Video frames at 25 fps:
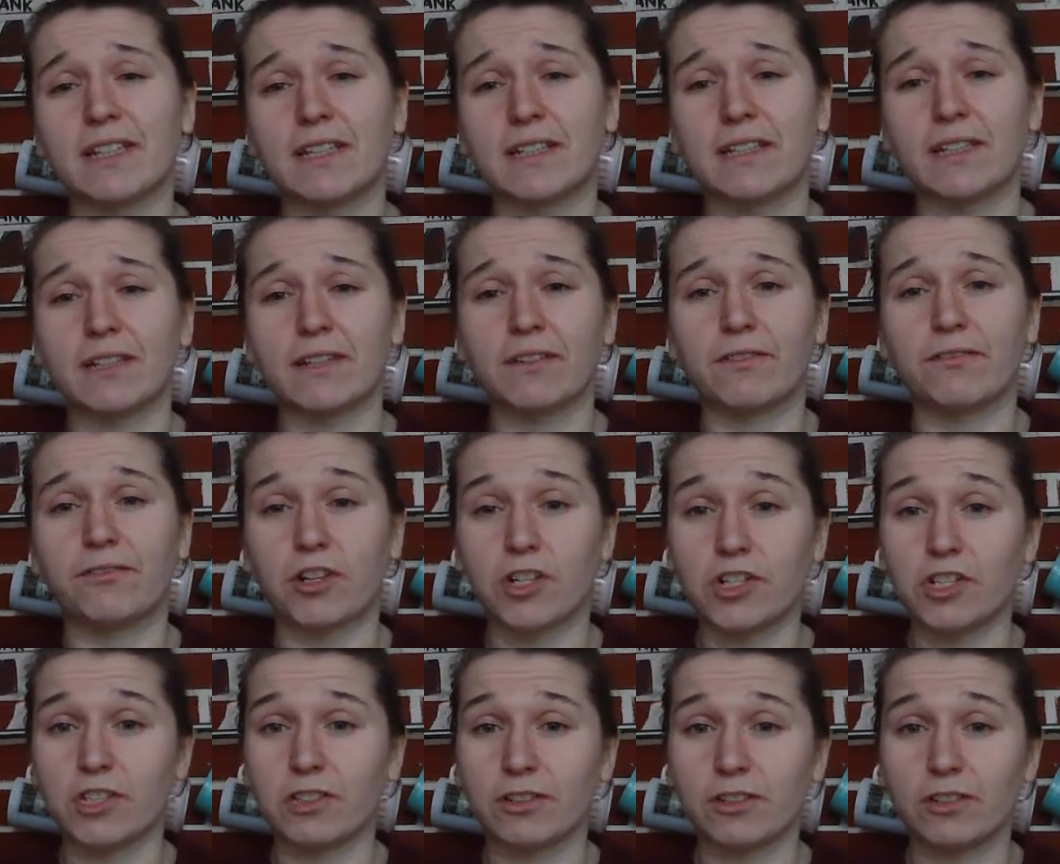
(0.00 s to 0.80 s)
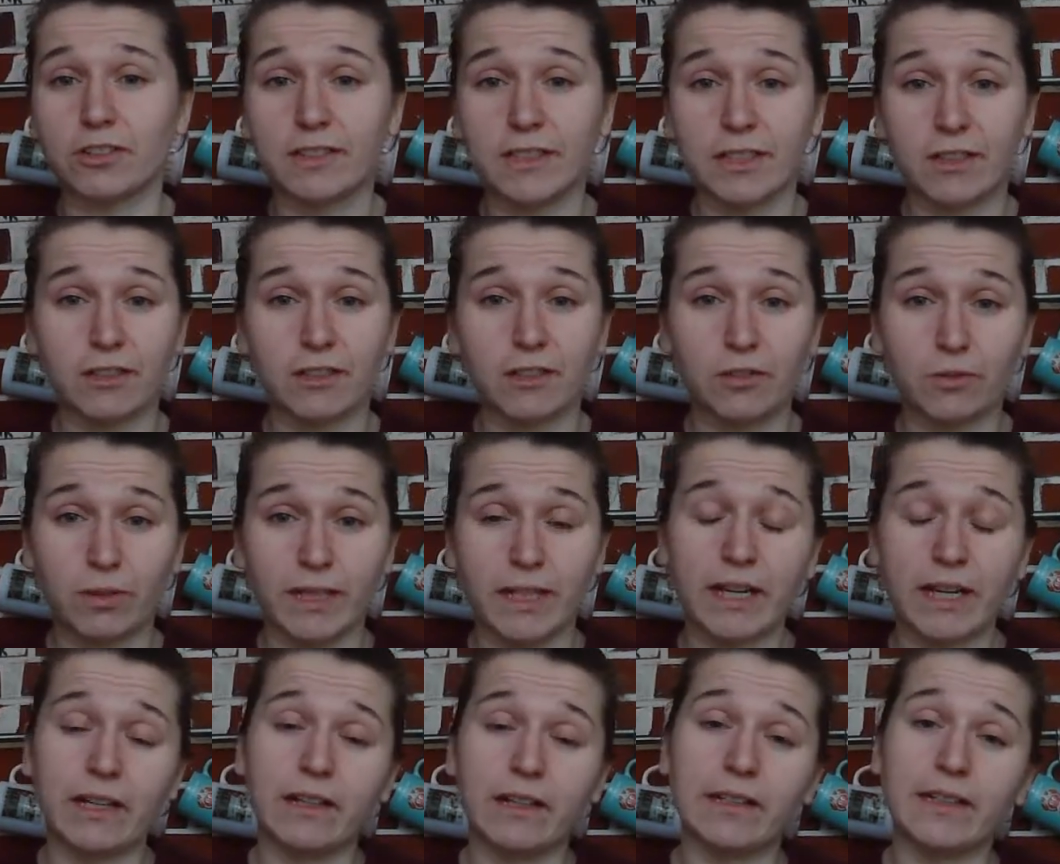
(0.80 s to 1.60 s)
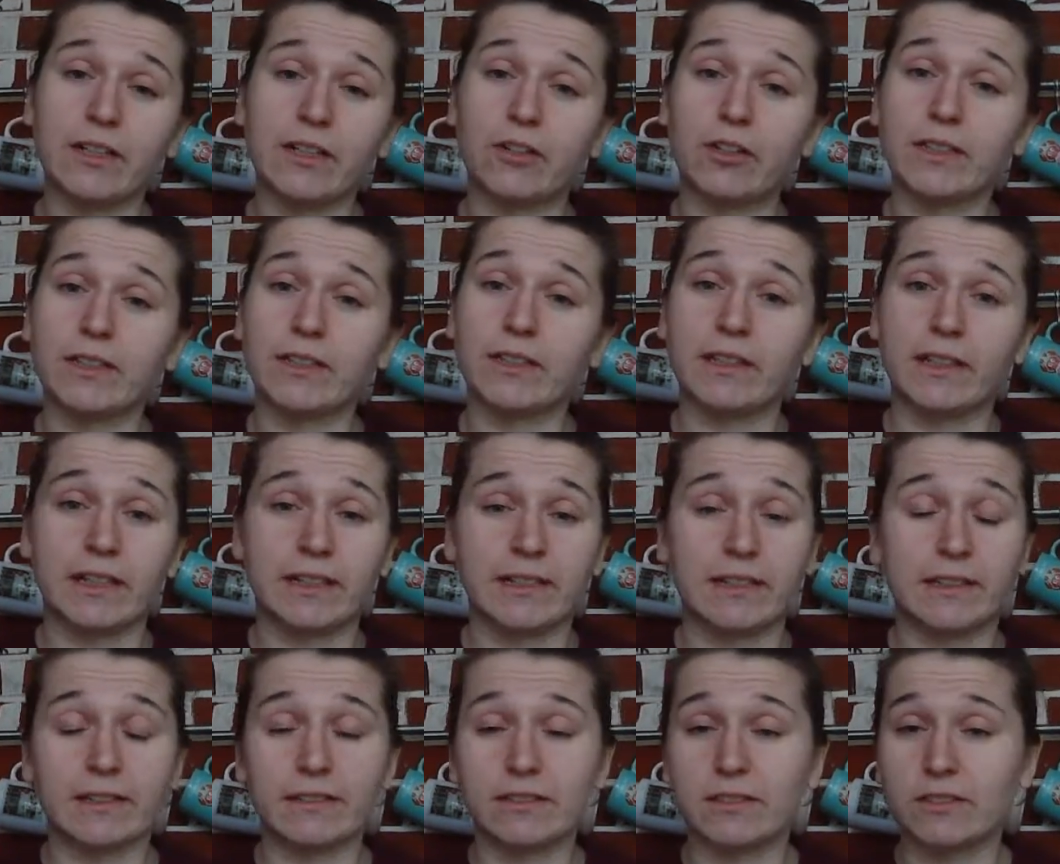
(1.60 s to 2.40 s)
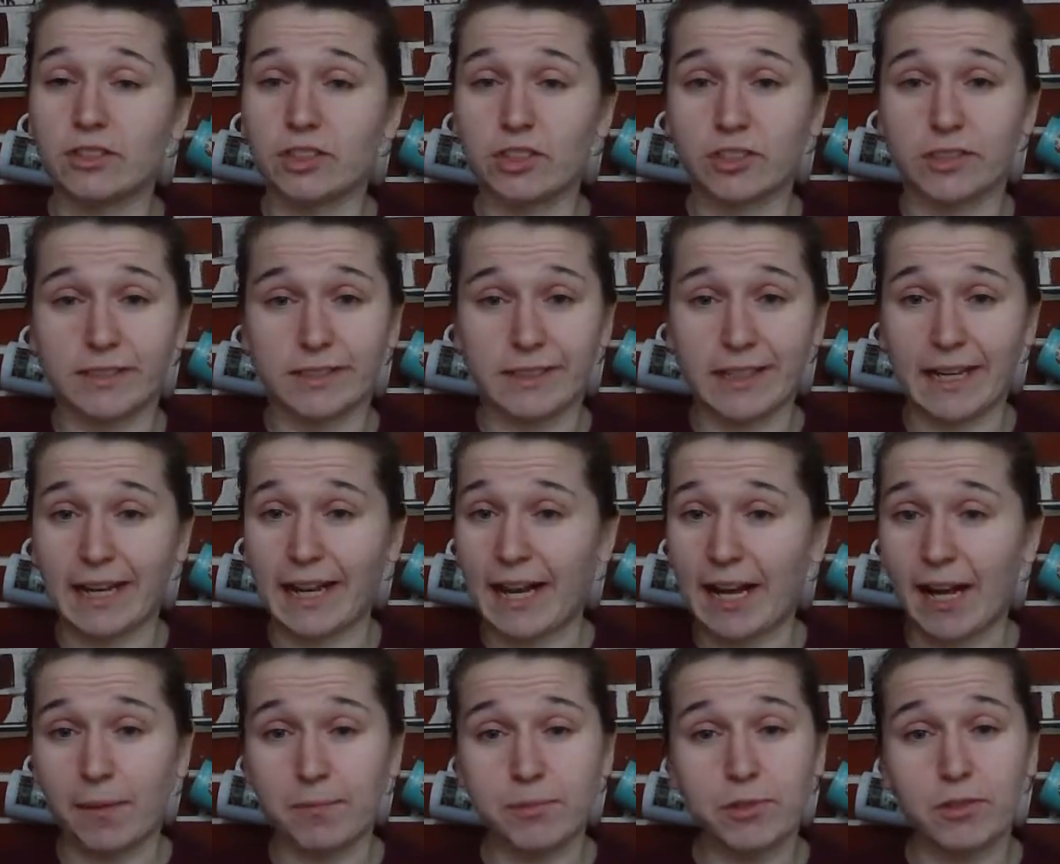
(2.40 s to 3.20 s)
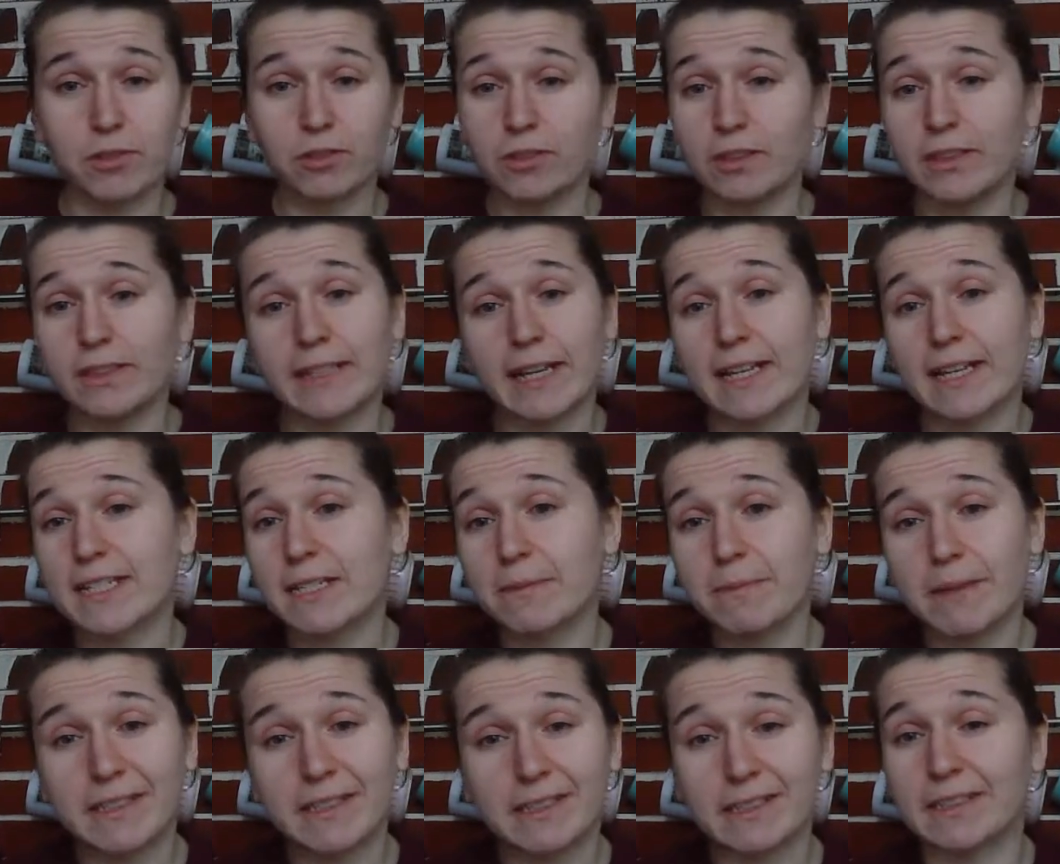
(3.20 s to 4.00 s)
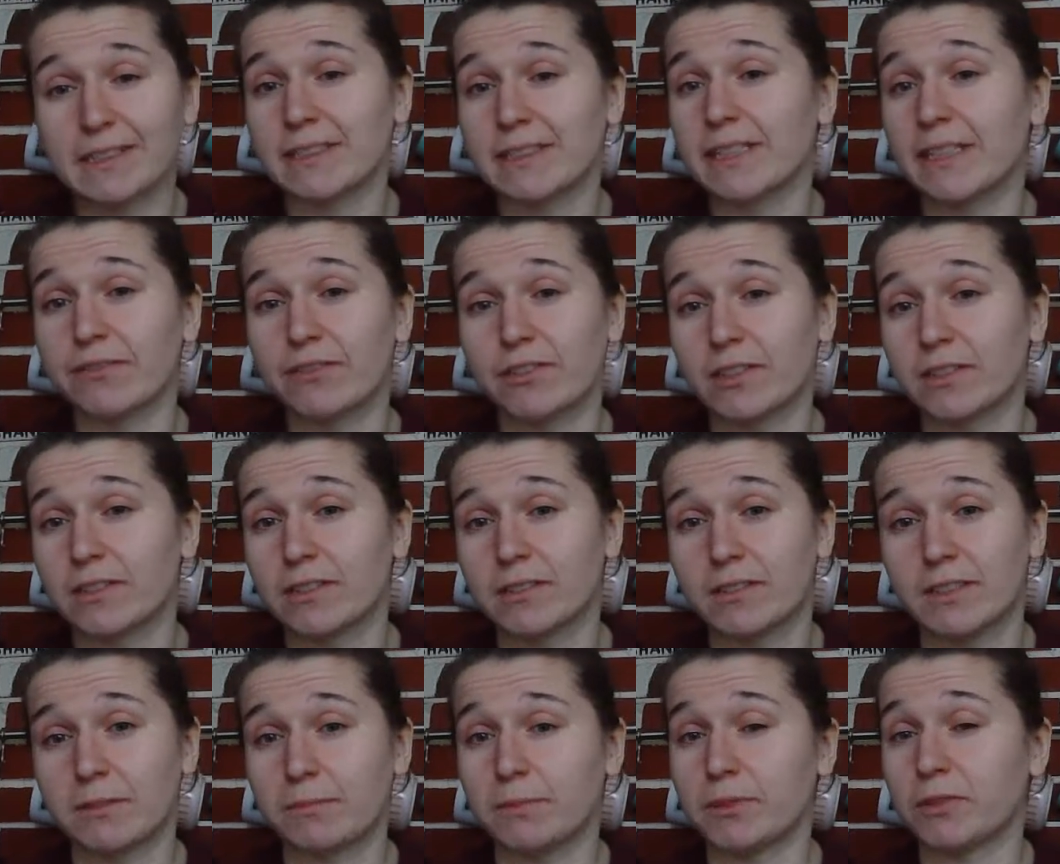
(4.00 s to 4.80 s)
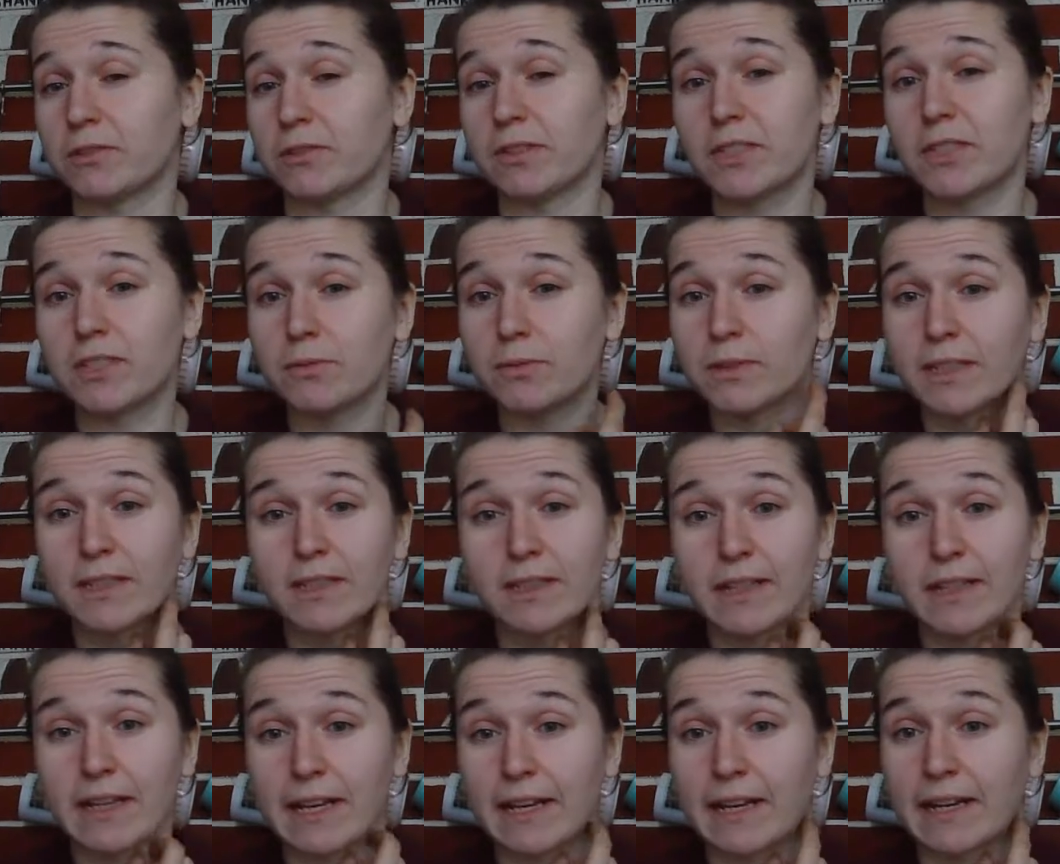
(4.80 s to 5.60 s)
in the first lockdown quite early on, and it just absolutely decimated his liver, to be honest with you.